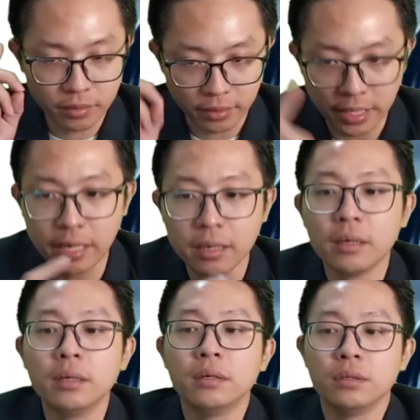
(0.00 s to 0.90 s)
Okay?
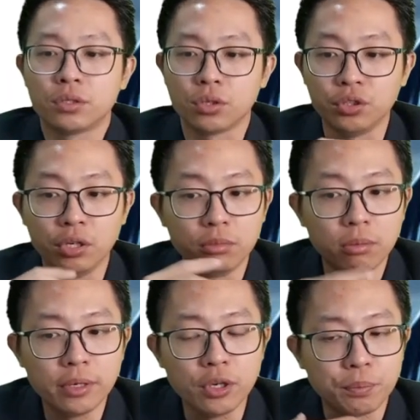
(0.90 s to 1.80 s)
So the
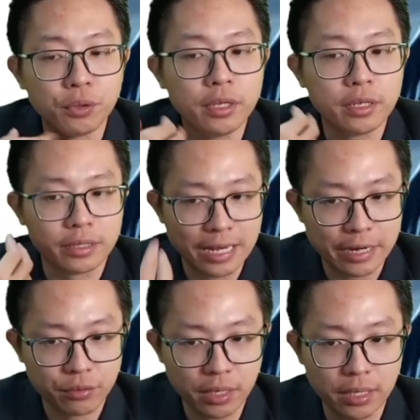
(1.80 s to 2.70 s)
moment you put in the
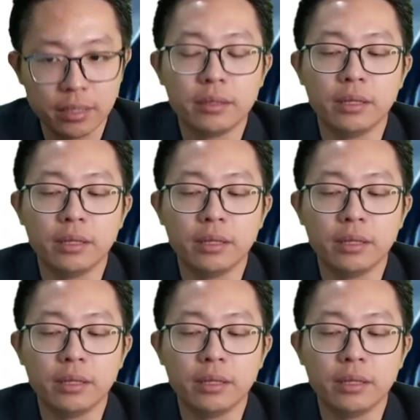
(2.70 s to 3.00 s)
dielectric,